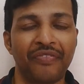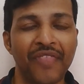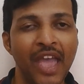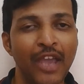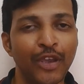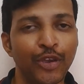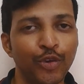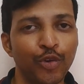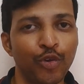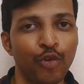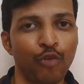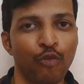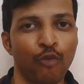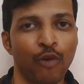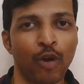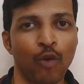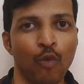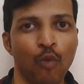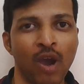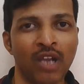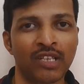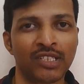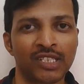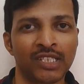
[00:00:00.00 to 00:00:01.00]
Thank you
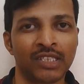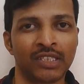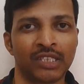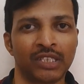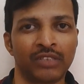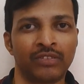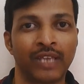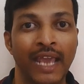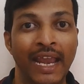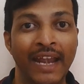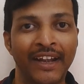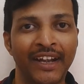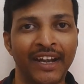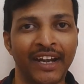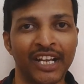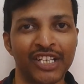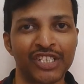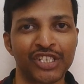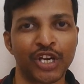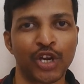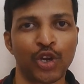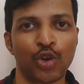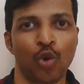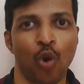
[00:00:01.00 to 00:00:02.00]
for watching this
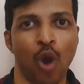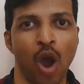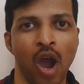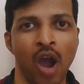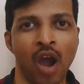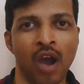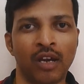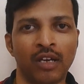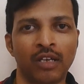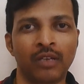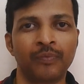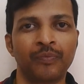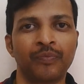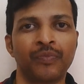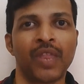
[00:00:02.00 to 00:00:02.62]
introduction to R